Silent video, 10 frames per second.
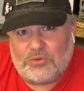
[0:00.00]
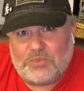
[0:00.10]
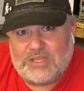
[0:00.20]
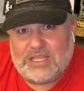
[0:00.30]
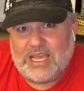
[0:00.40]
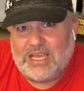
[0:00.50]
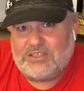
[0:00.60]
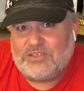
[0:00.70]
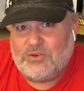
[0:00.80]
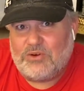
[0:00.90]
But that
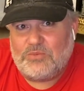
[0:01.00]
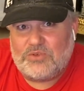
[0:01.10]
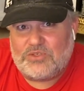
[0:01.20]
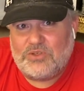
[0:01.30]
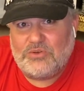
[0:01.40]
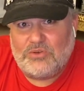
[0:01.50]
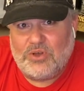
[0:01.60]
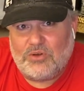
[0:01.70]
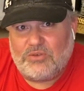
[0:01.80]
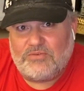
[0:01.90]
storm was too
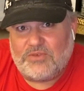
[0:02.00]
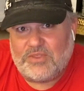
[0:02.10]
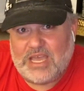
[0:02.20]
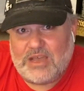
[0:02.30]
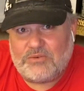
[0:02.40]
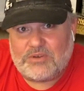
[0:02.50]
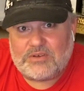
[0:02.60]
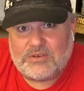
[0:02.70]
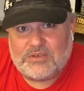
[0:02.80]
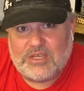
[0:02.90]
cold for that one.
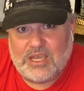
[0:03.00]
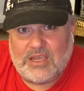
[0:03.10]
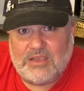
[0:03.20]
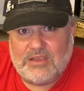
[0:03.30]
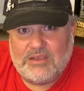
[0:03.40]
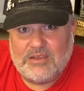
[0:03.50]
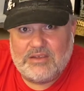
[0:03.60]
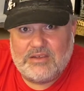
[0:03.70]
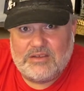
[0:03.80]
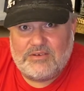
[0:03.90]
Okay?
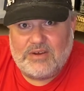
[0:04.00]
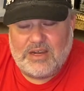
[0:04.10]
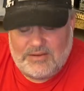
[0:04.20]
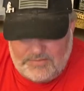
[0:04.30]
Right?